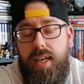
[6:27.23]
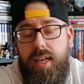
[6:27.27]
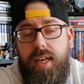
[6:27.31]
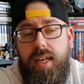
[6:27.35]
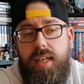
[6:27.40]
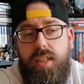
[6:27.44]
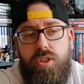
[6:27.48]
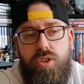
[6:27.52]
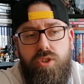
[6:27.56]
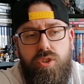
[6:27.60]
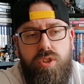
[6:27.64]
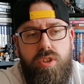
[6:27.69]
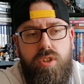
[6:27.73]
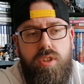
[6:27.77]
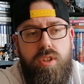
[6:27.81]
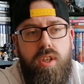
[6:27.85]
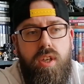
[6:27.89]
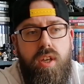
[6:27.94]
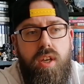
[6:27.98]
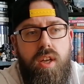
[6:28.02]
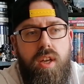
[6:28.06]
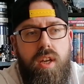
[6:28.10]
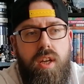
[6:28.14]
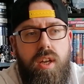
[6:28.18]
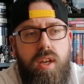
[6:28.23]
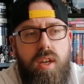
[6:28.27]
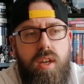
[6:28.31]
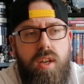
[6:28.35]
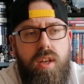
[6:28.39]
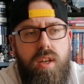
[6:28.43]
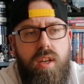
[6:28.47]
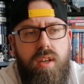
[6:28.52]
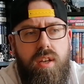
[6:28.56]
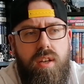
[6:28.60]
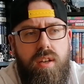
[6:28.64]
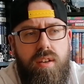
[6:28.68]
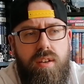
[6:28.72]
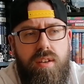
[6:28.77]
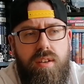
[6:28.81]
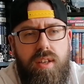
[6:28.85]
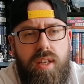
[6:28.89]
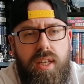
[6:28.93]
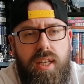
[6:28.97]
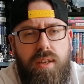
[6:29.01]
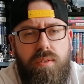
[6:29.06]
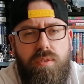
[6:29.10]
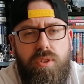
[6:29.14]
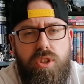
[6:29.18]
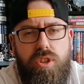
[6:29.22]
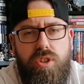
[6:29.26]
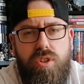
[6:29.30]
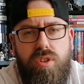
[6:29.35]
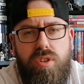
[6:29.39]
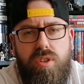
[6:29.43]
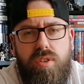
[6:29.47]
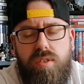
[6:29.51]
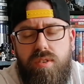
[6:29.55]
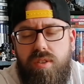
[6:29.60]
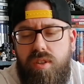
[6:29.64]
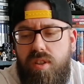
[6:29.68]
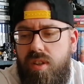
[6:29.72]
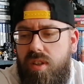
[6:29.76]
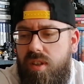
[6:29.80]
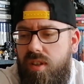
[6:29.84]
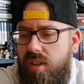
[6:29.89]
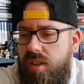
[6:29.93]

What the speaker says: He was just,